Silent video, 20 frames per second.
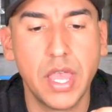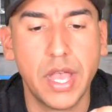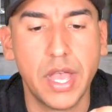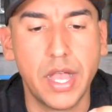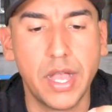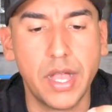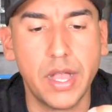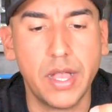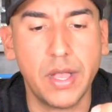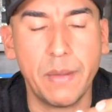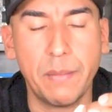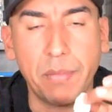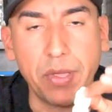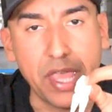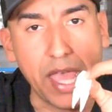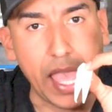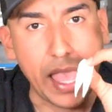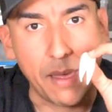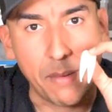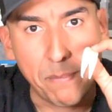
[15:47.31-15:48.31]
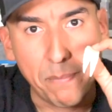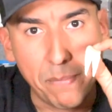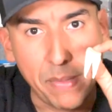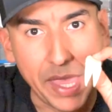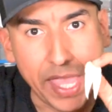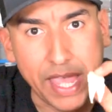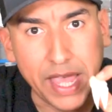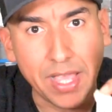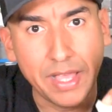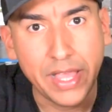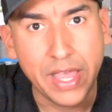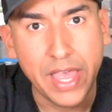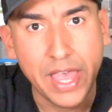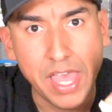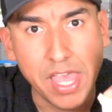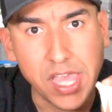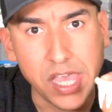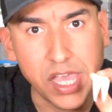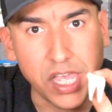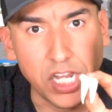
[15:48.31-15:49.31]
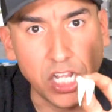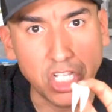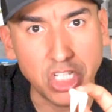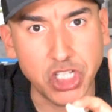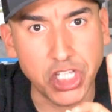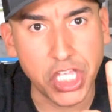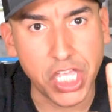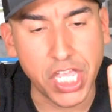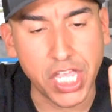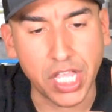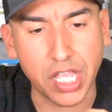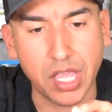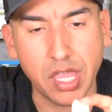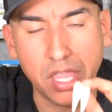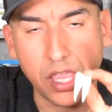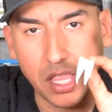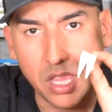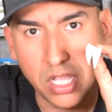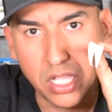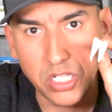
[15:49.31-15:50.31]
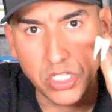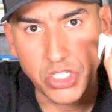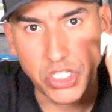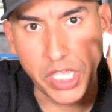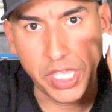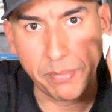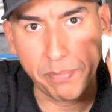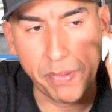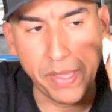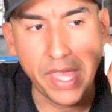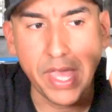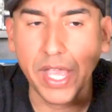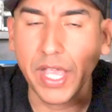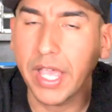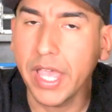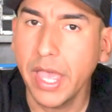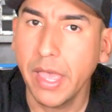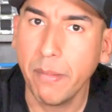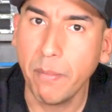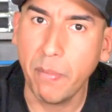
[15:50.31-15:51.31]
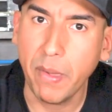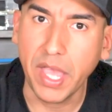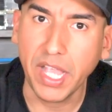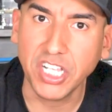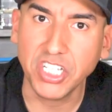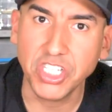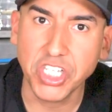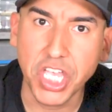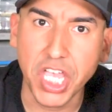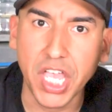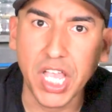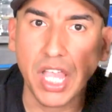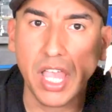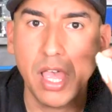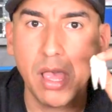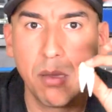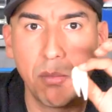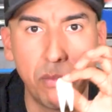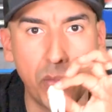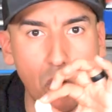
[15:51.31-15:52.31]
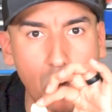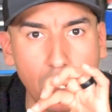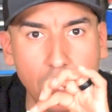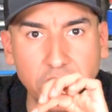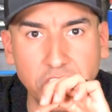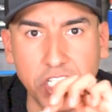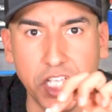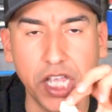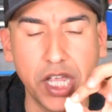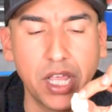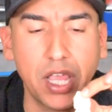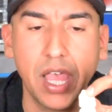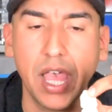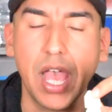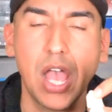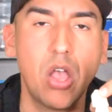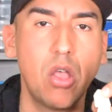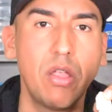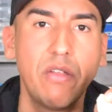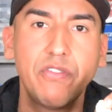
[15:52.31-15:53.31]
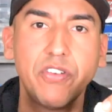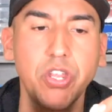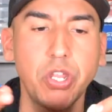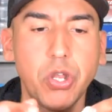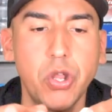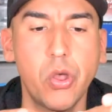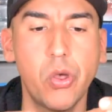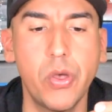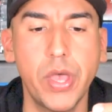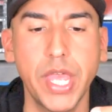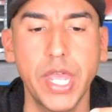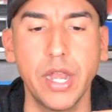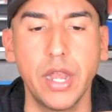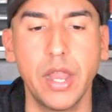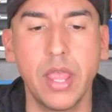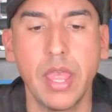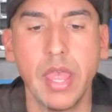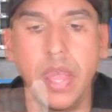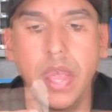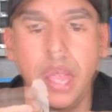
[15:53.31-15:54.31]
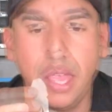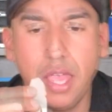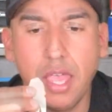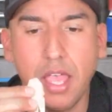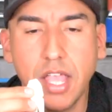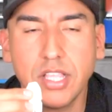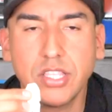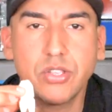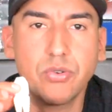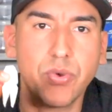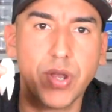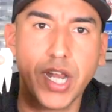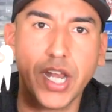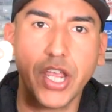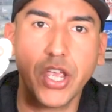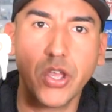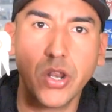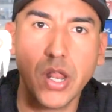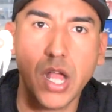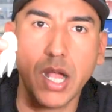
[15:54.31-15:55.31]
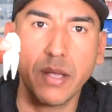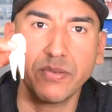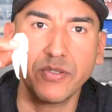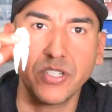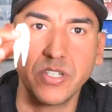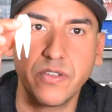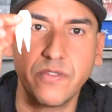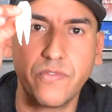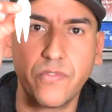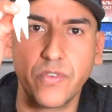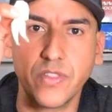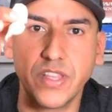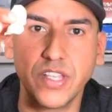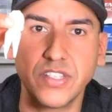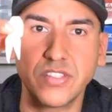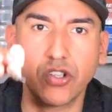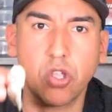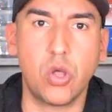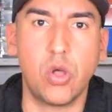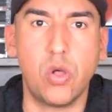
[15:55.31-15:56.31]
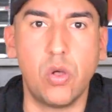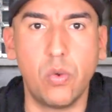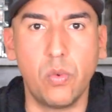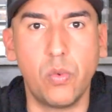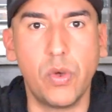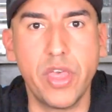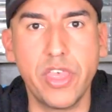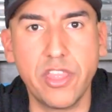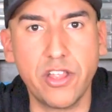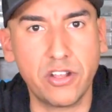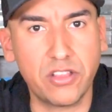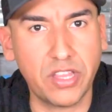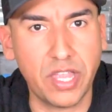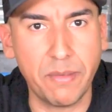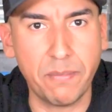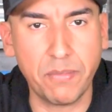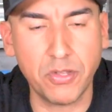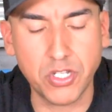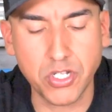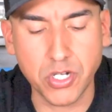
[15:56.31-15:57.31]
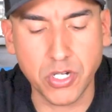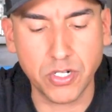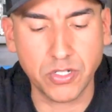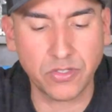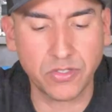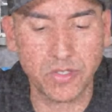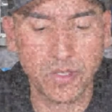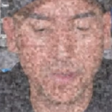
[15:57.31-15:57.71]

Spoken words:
But yeah, pig in a jig. Jig pig jig, pork jig, however you know it. It's a really good option for this cold weather temperatures.